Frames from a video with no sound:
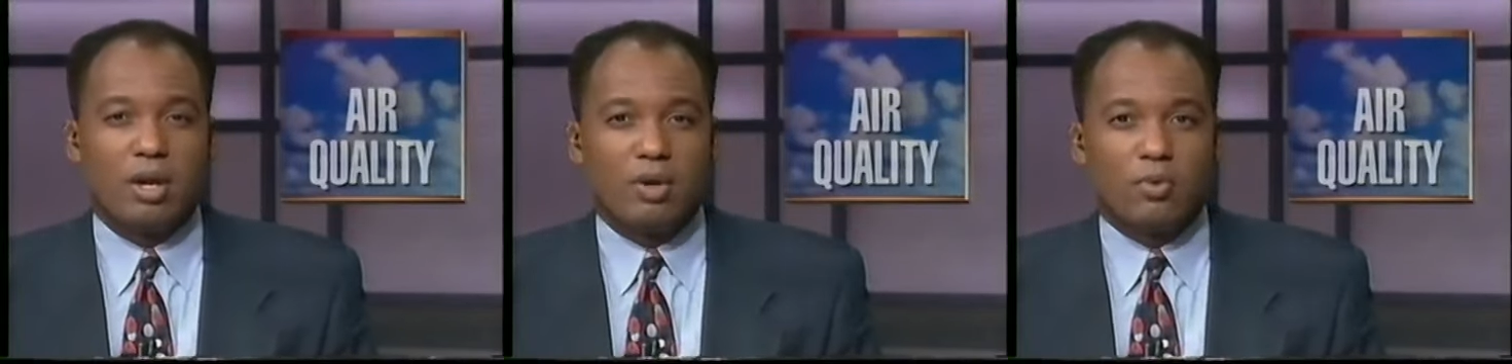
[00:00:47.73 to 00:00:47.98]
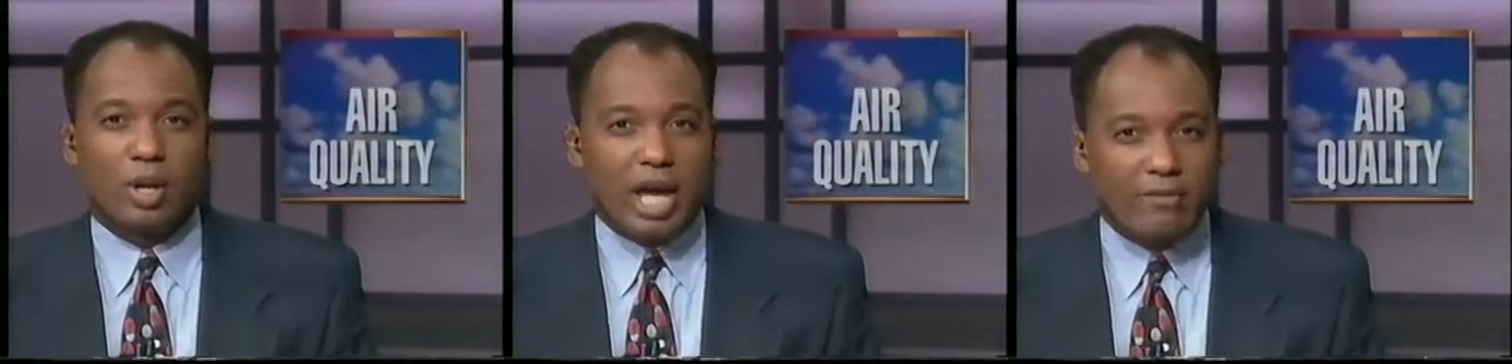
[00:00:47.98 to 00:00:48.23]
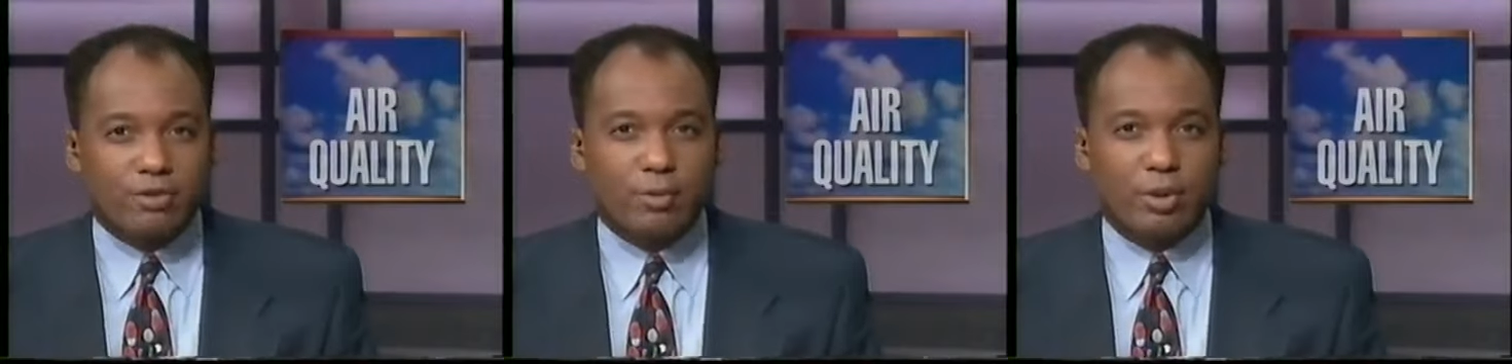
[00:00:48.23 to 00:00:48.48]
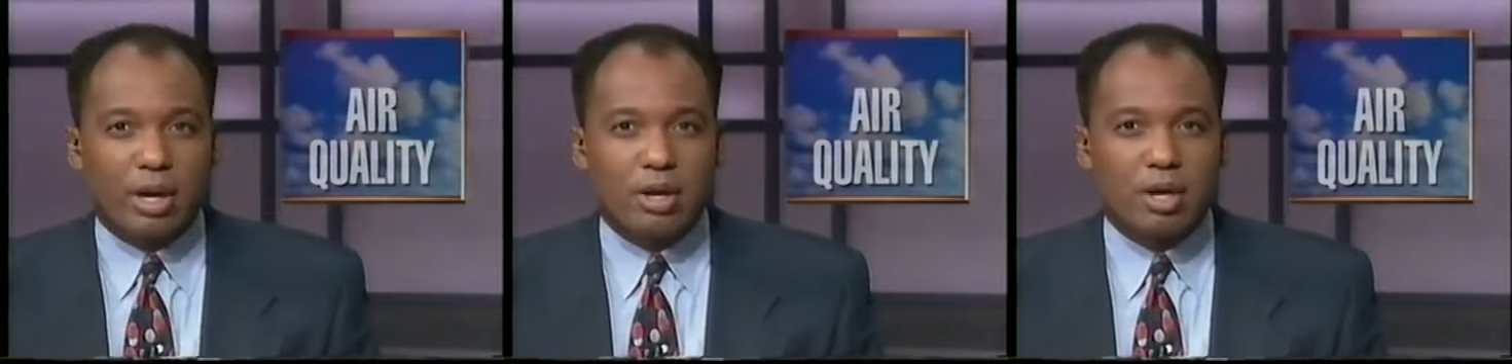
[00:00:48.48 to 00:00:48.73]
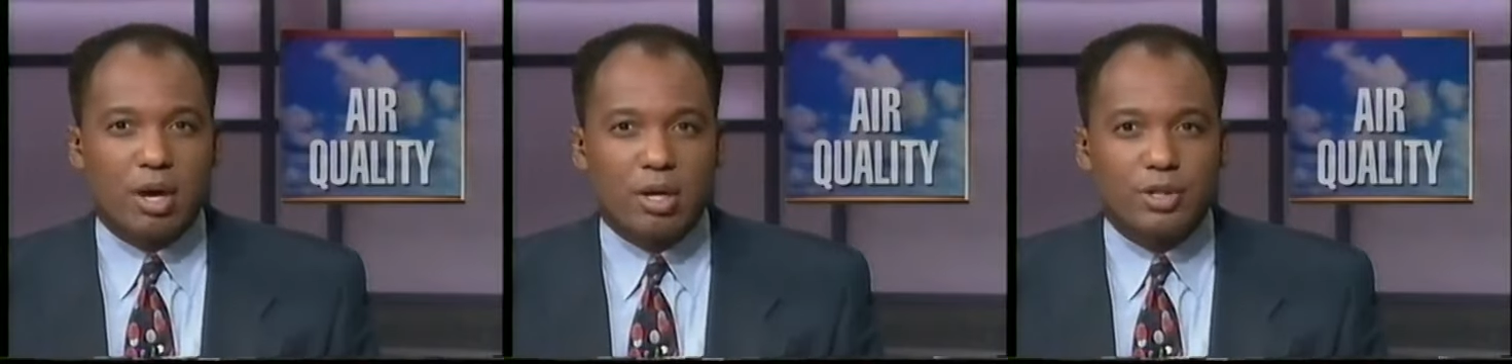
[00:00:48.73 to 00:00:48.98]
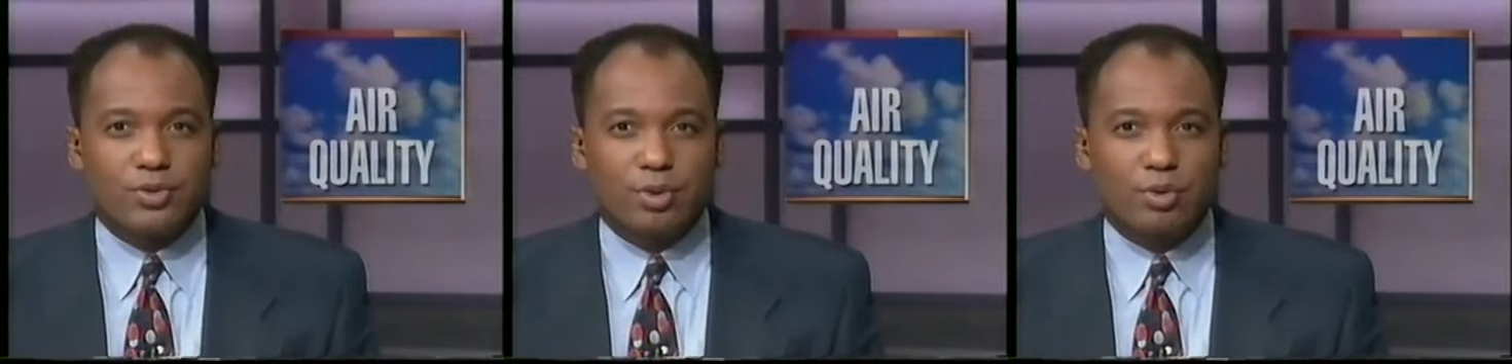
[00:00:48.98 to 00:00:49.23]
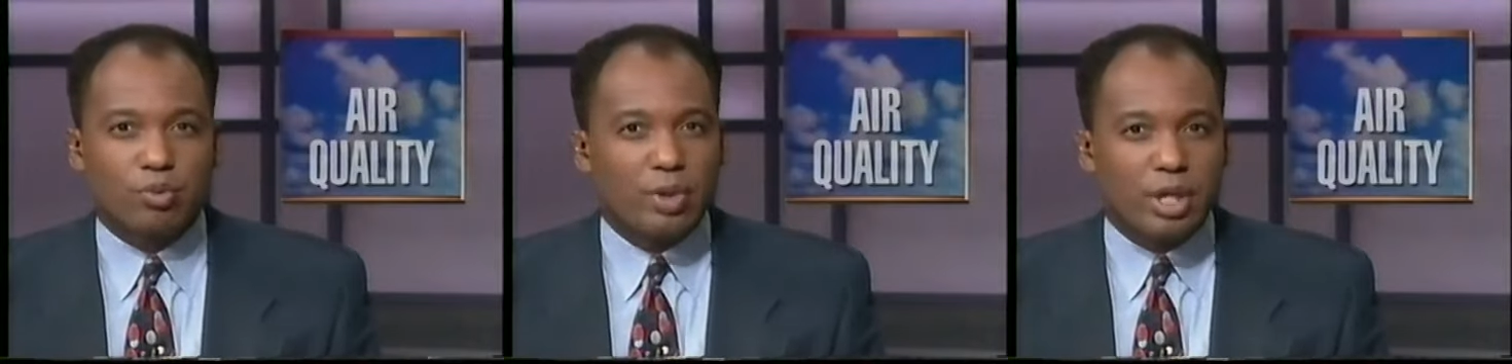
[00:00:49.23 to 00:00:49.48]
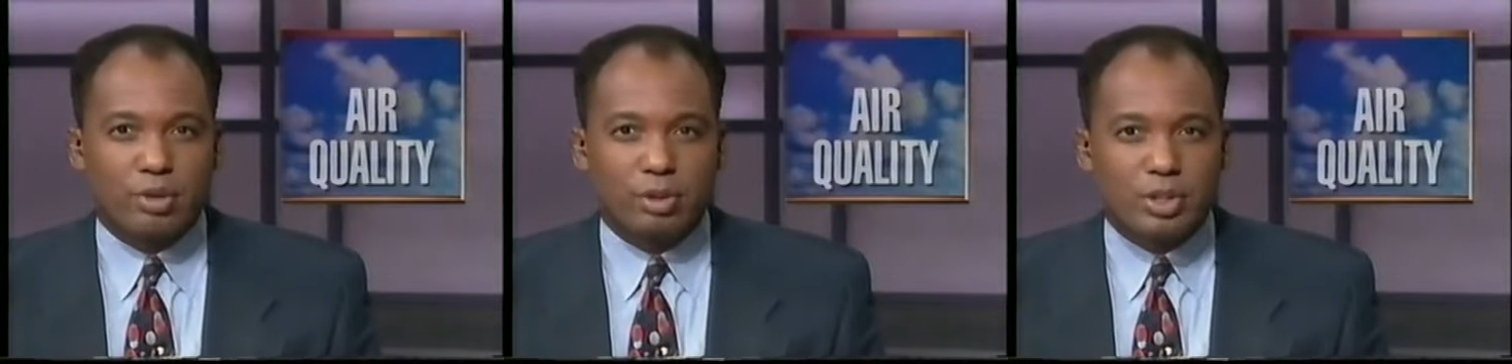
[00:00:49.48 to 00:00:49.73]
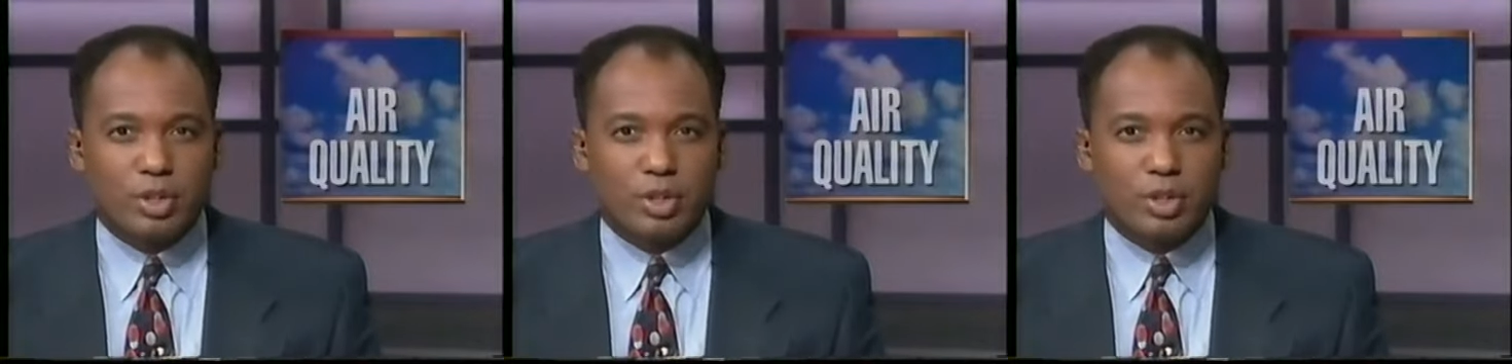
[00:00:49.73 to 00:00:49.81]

will have to put our cars through rigorous